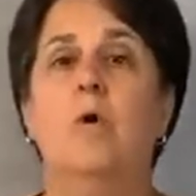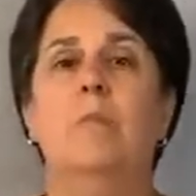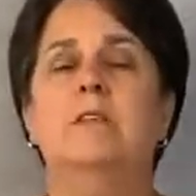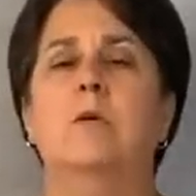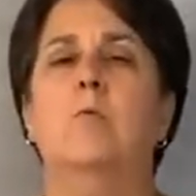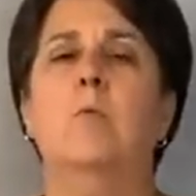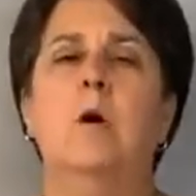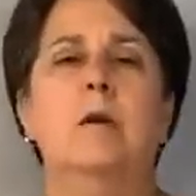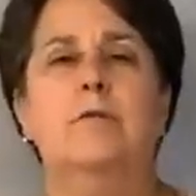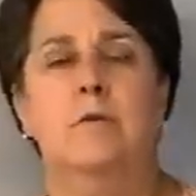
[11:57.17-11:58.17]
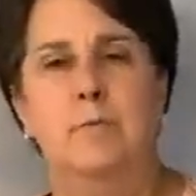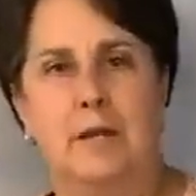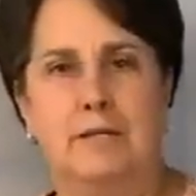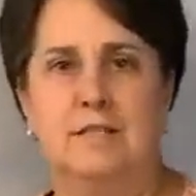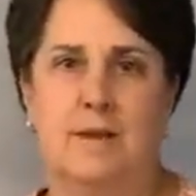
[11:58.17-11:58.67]
it makes a wonderful meat
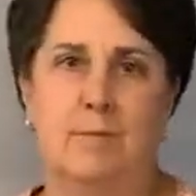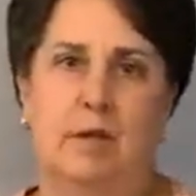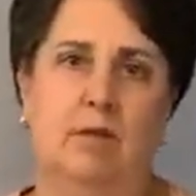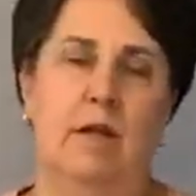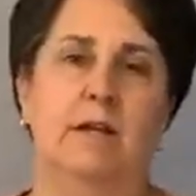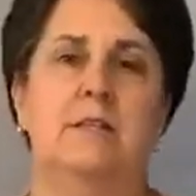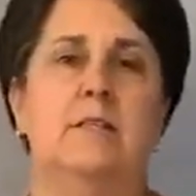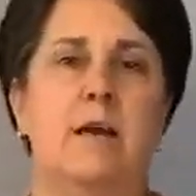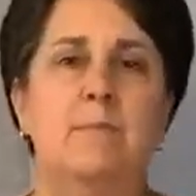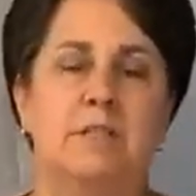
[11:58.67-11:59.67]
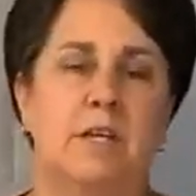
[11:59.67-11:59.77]
and salmon glaze. Salmon's a